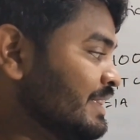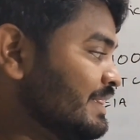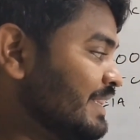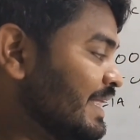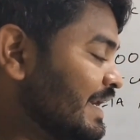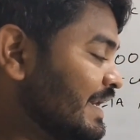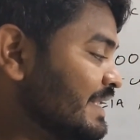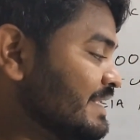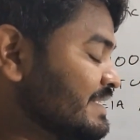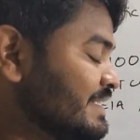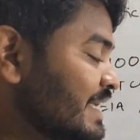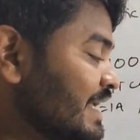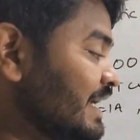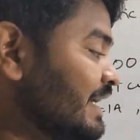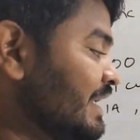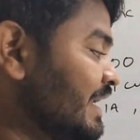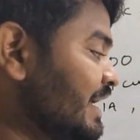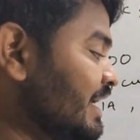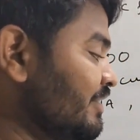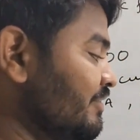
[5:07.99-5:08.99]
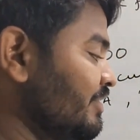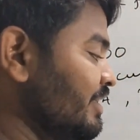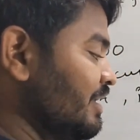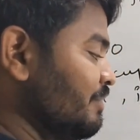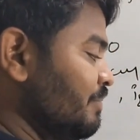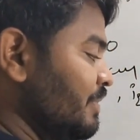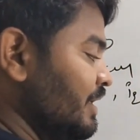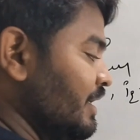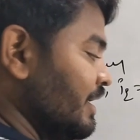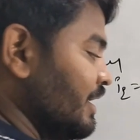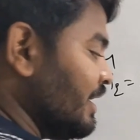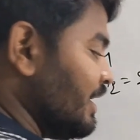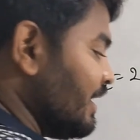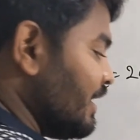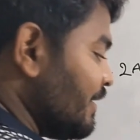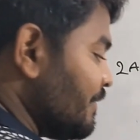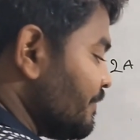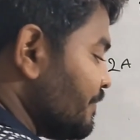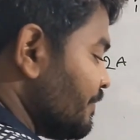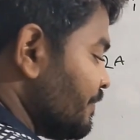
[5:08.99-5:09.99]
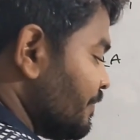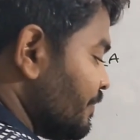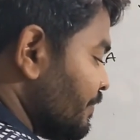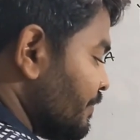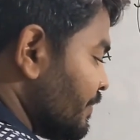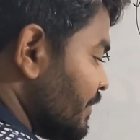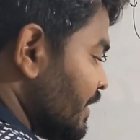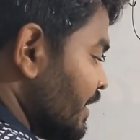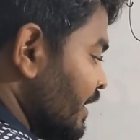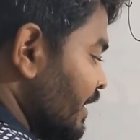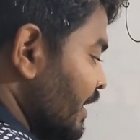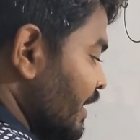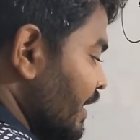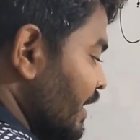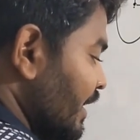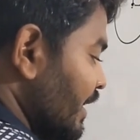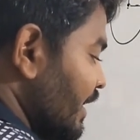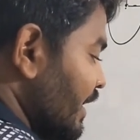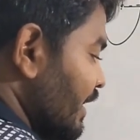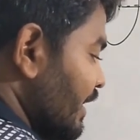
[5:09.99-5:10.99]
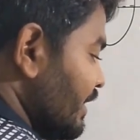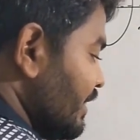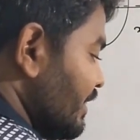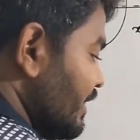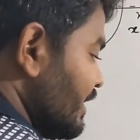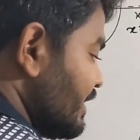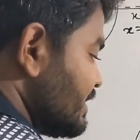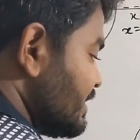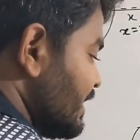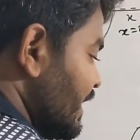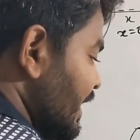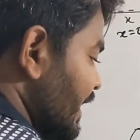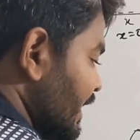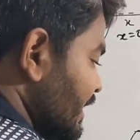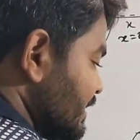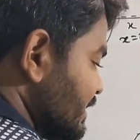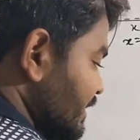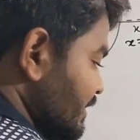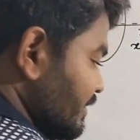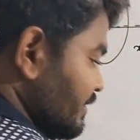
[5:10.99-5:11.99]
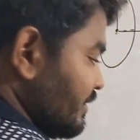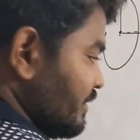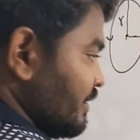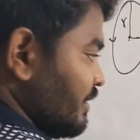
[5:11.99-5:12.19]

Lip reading: The resultant will be in this direction.